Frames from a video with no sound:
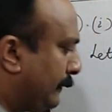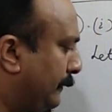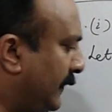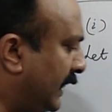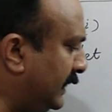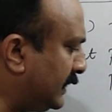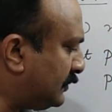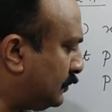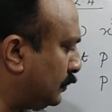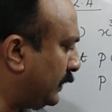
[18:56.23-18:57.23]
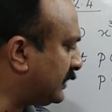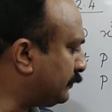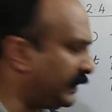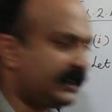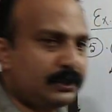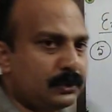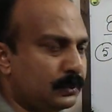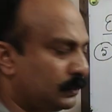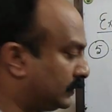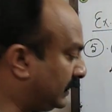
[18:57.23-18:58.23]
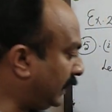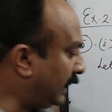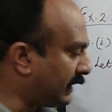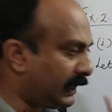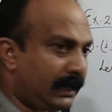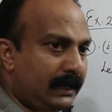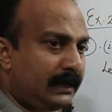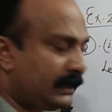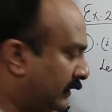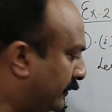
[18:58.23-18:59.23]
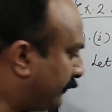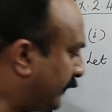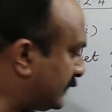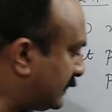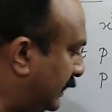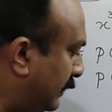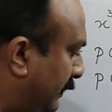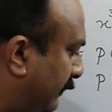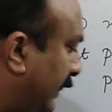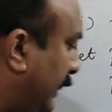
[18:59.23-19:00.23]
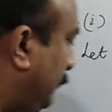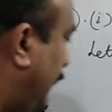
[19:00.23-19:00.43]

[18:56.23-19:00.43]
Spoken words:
Minus 2x plus 2. Again, first term divided